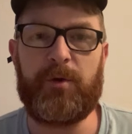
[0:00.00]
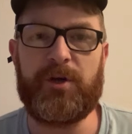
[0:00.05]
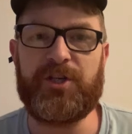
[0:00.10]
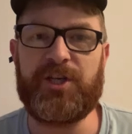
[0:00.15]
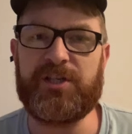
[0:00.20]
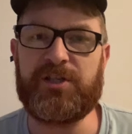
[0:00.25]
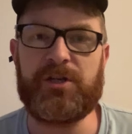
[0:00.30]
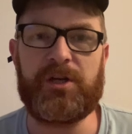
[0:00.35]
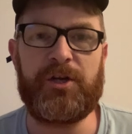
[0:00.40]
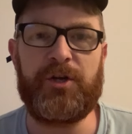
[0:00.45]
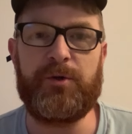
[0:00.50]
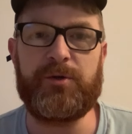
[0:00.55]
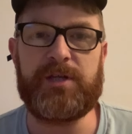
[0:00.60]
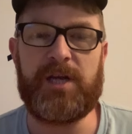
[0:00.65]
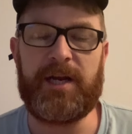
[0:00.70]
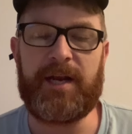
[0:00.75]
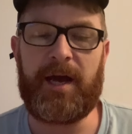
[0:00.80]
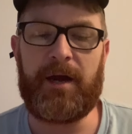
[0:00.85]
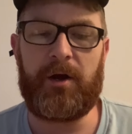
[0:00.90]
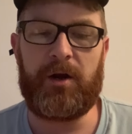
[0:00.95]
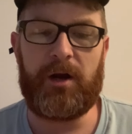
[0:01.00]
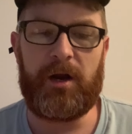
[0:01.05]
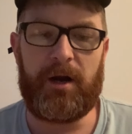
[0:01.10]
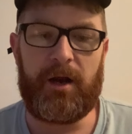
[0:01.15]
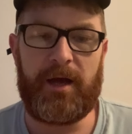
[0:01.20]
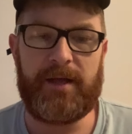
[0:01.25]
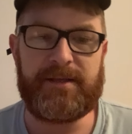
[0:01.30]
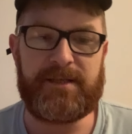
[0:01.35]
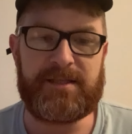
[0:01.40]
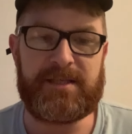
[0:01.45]
which isn't usually an angle I
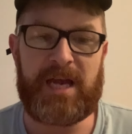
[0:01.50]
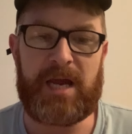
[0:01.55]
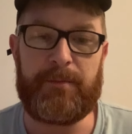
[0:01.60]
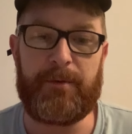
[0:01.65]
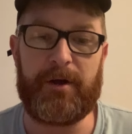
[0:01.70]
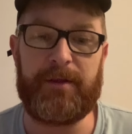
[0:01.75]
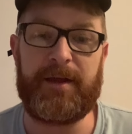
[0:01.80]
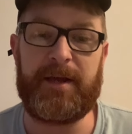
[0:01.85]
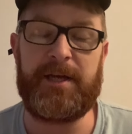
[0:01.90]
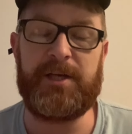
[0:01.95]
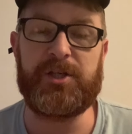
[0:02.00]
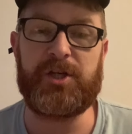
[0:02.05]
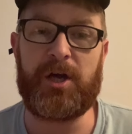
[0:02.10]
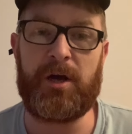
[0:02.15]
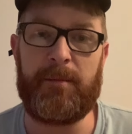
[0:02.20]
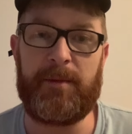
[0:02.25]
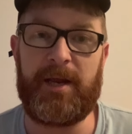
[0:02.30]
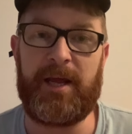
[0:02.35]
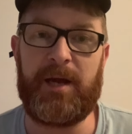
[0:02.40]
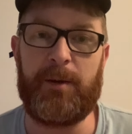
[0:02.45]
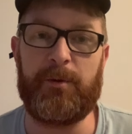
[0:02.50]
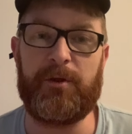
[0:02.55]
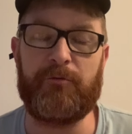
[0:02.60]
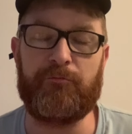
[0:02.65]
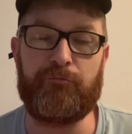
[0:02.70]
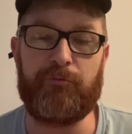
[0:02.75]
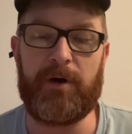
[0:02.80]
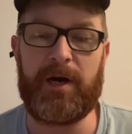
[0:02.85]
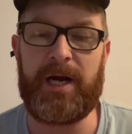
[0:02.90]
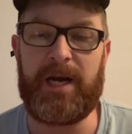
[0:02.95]
like to take, but I think he's coming here with a
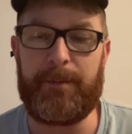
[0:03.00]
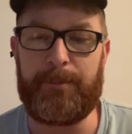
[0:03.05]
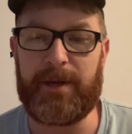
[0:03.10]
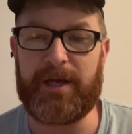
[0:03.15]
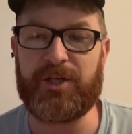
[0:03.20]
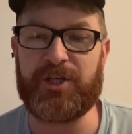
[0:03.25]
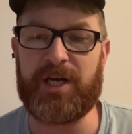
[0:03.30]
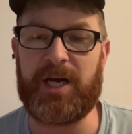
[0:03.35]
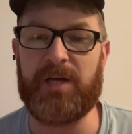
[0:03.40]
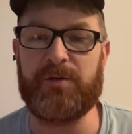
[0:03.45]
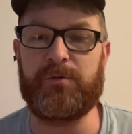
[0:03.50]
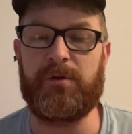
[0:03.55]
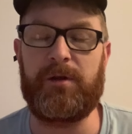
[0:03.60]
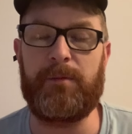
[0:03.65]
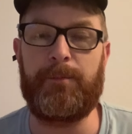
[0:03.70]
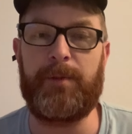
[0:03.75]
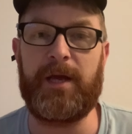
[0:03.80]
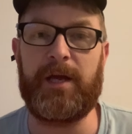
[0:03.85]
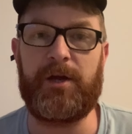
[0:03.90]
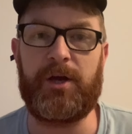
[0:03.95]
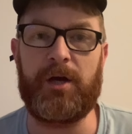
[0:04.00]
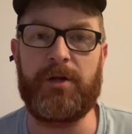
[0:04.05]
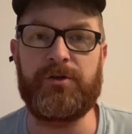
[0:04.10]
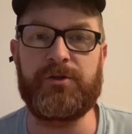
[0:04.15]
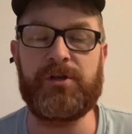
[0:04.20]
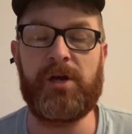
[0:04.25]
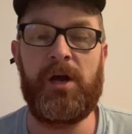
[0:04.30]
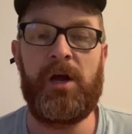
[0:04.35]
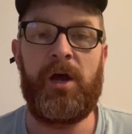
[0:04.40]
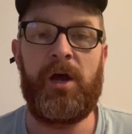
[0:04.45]
really big chance for the big guns